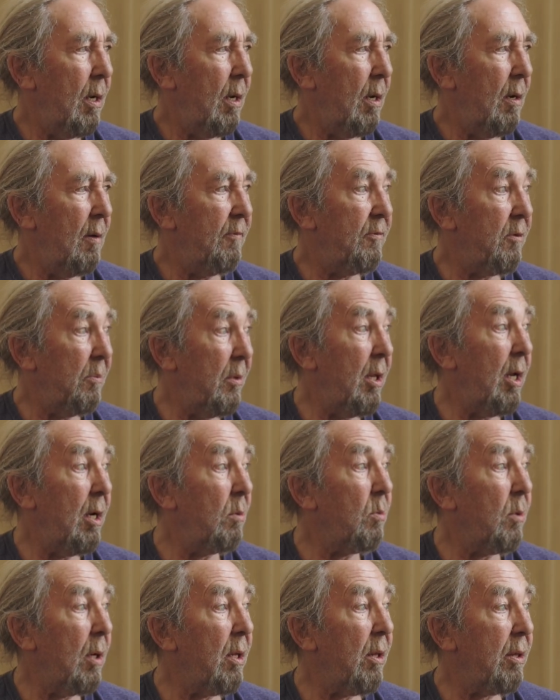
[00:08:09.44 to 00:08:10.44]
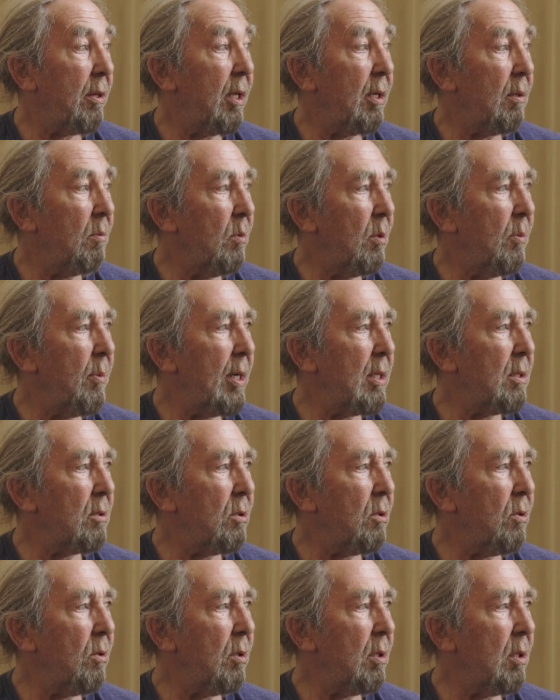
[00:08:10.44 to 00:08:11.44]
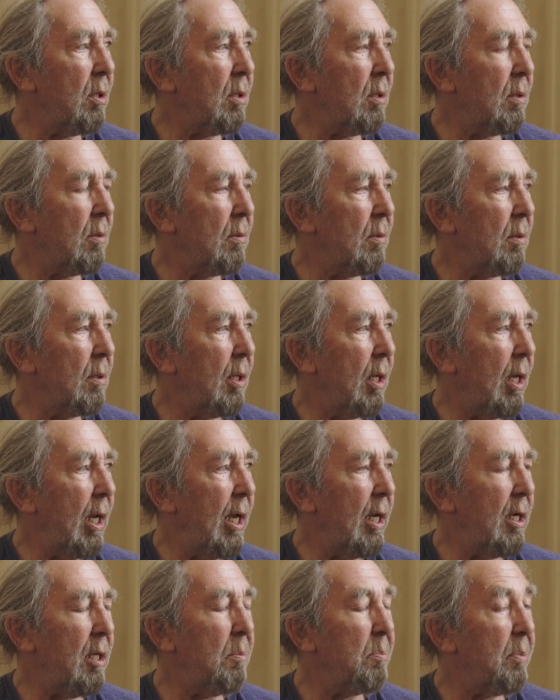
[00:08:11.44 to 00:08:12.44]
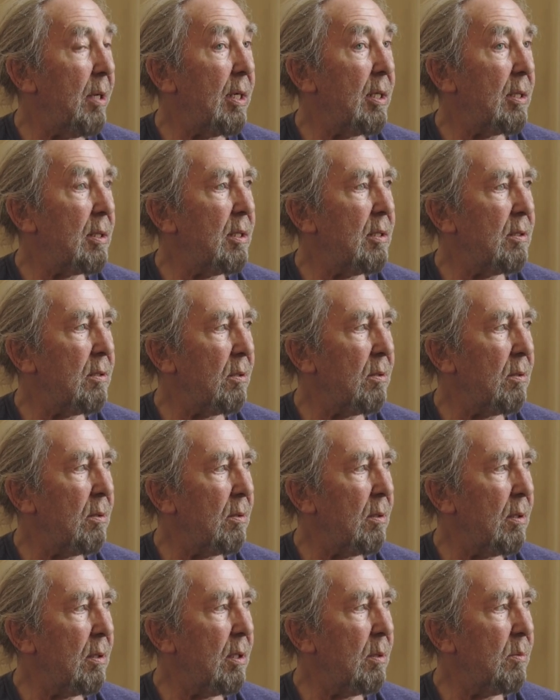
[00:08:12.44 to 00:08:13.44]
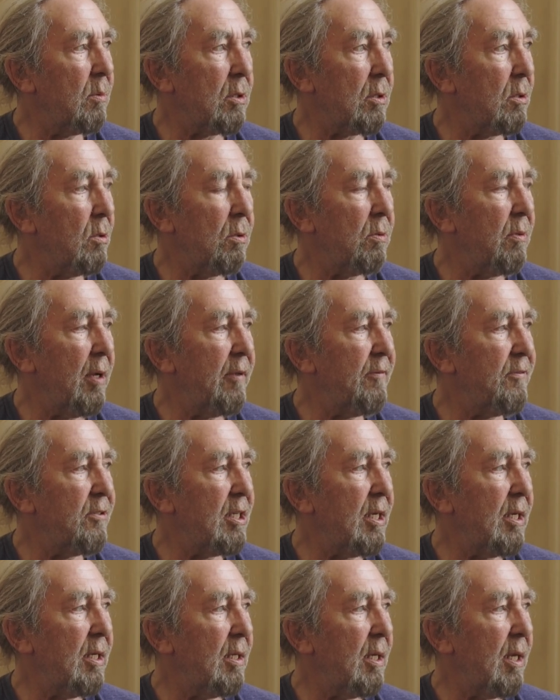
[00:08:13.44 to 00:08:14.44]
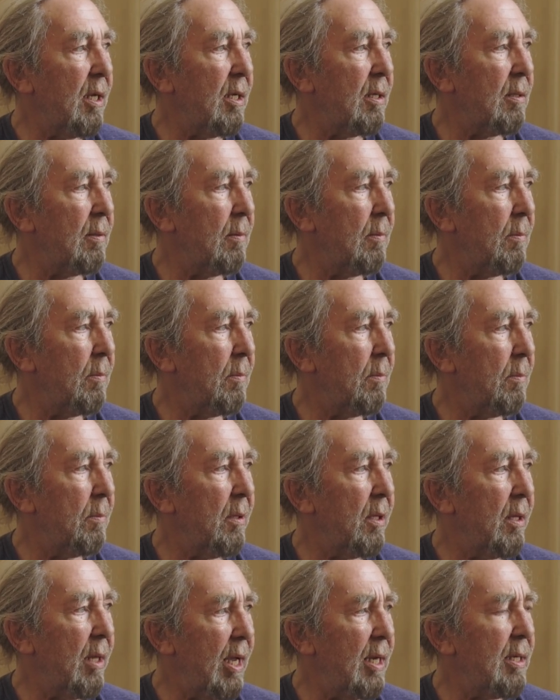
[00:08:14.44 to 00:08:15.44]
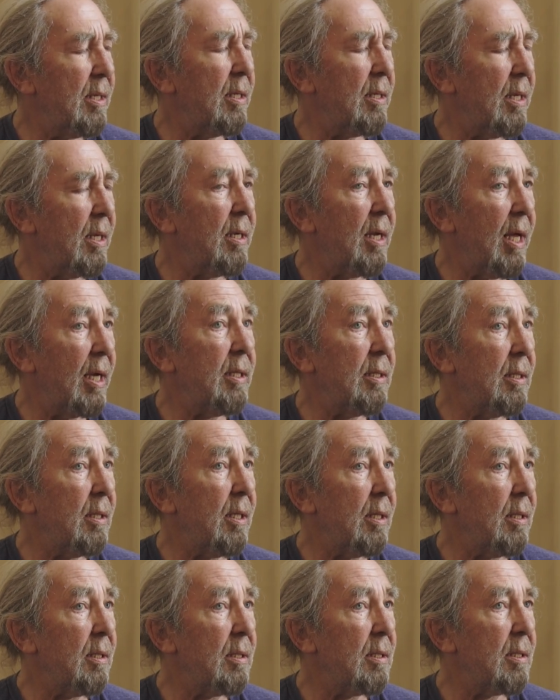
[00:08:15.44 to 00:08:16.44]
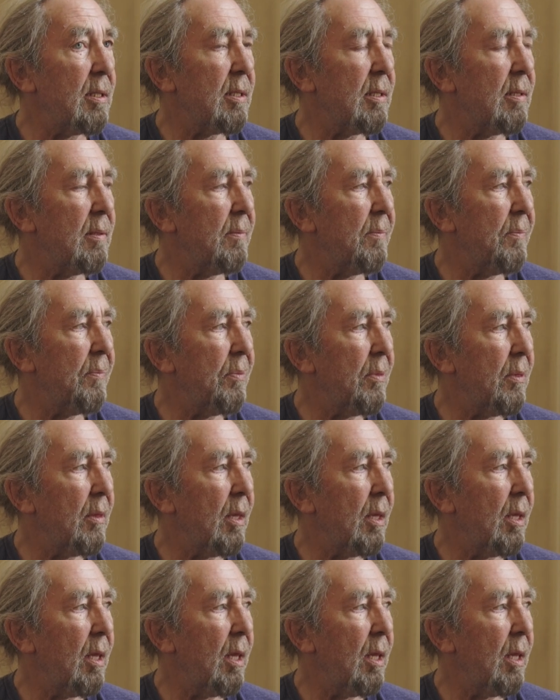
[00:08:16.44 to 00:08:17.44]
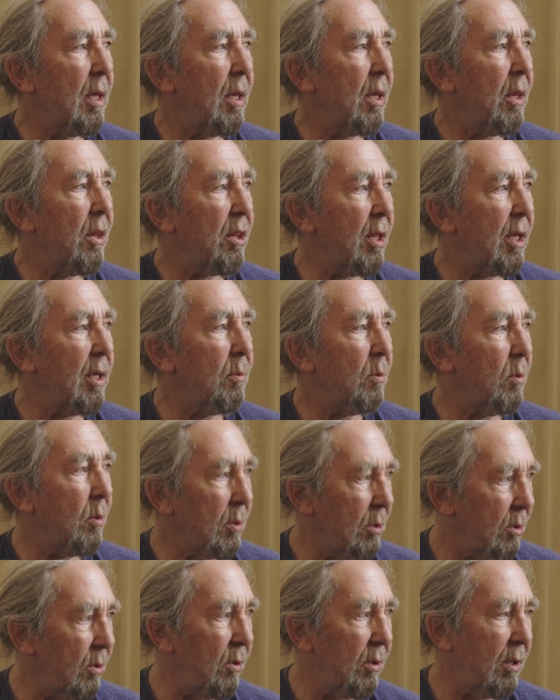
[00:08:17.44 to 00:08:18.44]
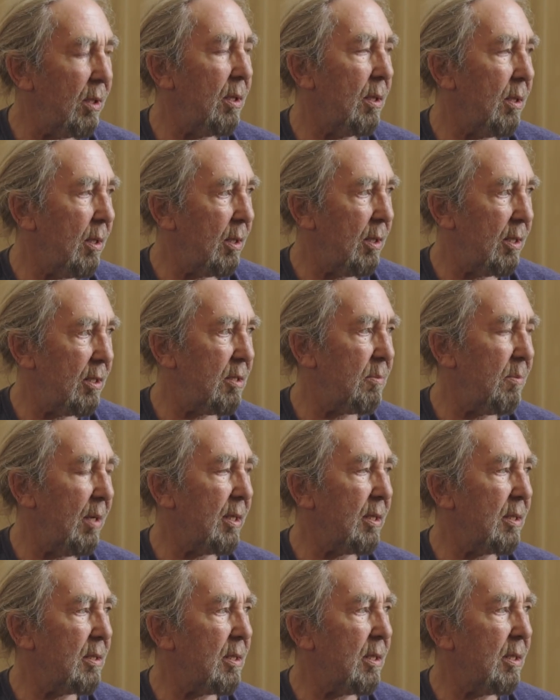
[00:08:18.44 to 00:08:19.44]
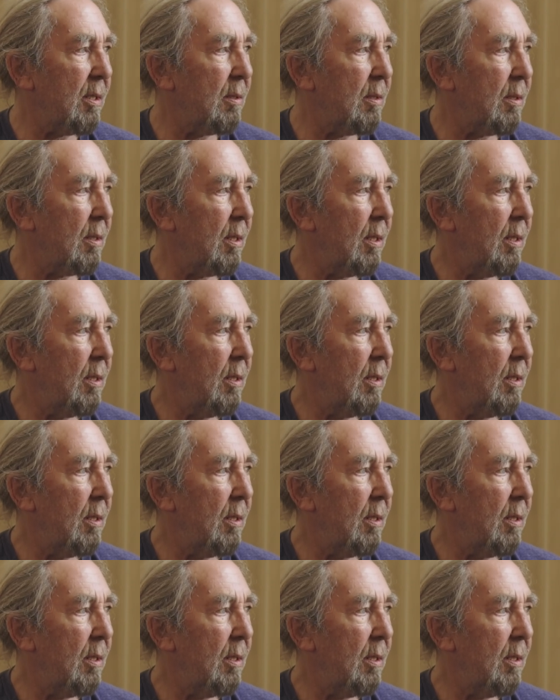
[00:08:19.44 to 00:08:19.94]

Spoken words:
And from there, one thing, we weren't doing any parties, or there was no rave scene then. But then in the 90s, we were doing this magazine.